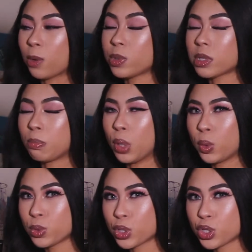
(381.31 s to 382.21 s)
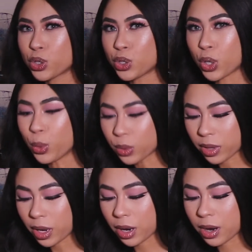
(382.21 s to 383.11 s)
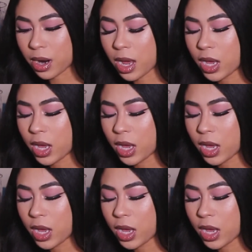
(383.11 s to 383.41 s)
I was supposed to go there.